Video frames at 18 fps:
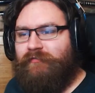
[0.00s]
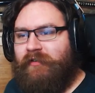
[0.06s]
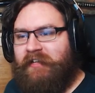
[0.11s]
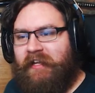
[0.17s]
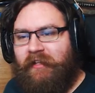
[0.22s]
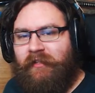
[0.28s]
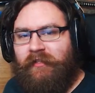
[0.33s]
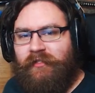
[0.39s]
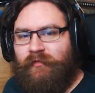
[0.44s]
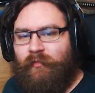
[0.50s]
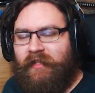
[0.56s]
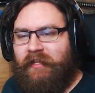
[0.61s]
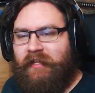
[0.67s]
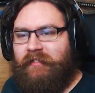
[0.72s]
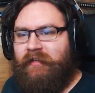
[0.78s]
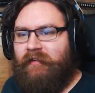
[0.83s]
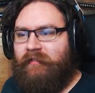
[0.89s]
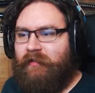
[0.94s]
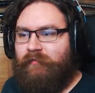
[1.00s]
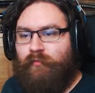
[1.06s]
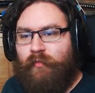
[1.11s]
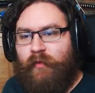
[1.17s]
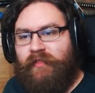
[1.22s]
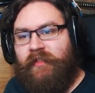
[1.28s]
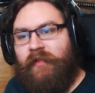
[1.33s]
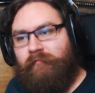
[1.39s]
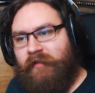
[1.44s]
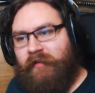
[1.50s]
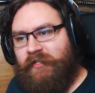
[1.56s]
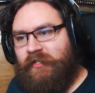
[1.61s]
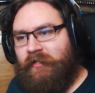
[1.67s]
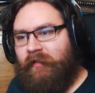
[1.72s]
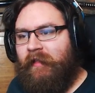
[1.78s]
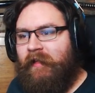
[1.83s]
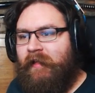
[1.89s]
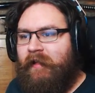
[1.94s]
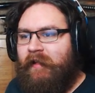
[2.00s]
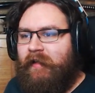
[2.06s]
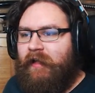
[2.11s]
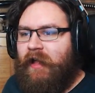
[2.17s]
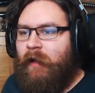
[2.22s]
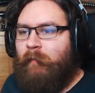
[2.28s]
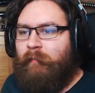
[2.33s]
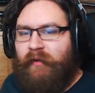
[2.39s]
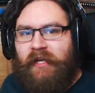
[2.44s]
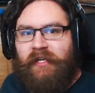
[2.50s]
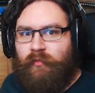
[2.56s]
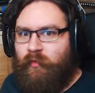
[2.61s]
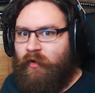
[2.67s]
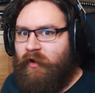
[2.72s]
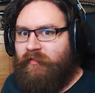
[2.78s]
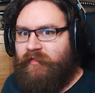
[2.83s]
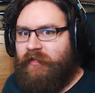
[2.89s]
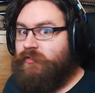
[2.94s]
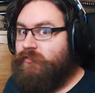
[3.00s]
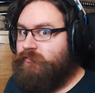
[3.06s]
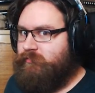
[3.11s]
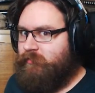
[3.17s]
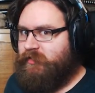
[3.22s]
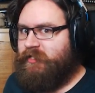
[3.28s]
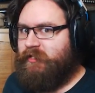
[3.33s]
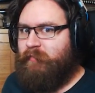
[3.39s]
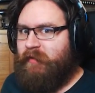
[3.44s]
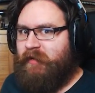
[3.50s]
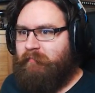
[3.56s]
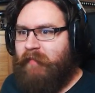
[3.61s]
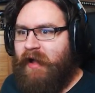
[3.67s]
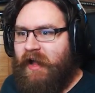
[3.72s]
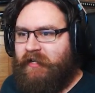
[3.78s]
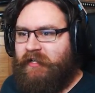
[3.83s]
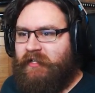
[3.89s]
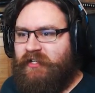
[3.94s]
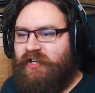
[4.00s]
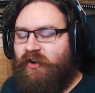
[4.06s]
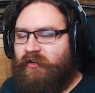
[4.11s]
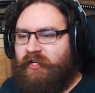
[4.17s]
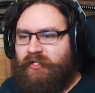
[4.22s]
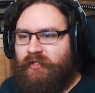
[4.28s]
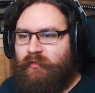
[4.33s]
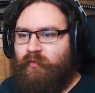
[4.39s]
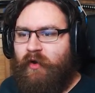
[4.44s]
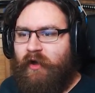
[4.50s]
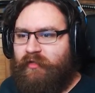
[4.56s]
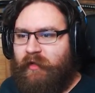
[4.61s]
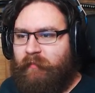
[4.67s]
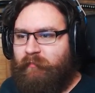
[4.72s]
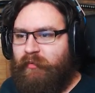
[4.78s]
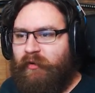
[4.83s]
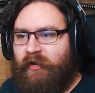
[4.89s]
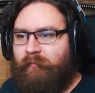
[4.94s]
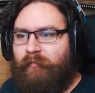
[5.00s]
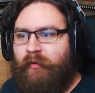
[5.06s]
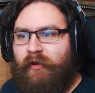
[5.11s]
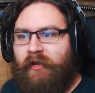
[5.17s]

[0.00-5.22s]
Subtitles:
kills with it, with the original. But it's worth it, trust me. My God, it's worth it. Putting